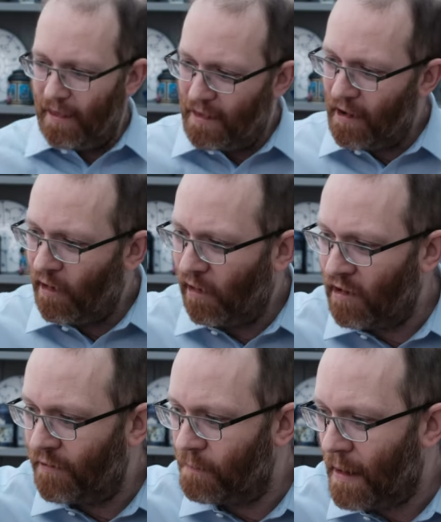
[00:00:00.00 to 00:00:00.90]
there are
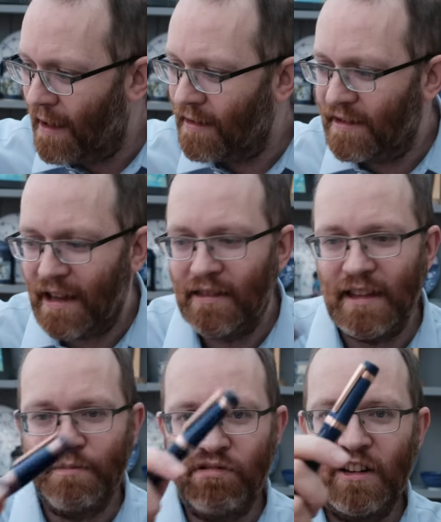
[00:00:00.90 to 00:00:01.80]
other pens in
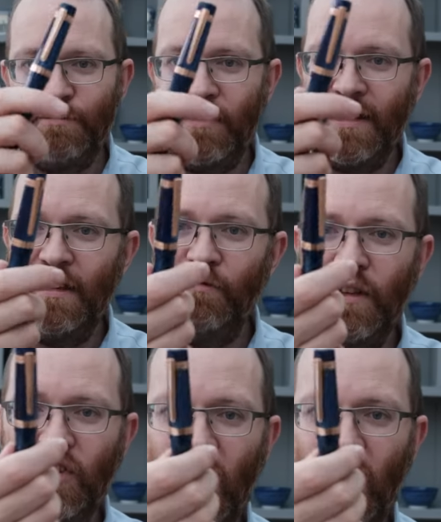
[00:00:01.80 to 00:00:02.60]
this price bracket which